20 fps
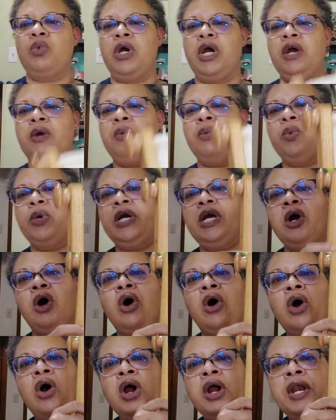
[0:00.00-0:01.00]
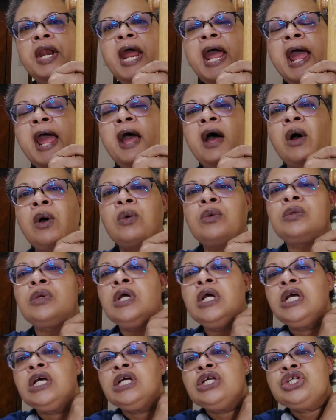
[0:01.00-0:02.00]
where we are now.
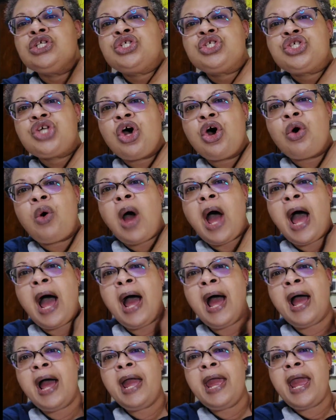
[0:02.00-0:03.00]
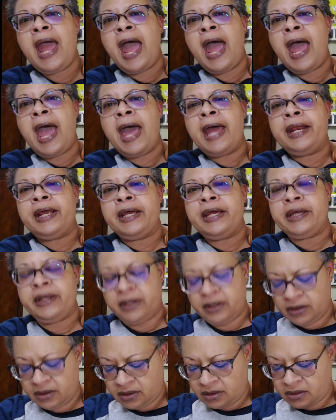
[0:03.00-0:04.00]
So I added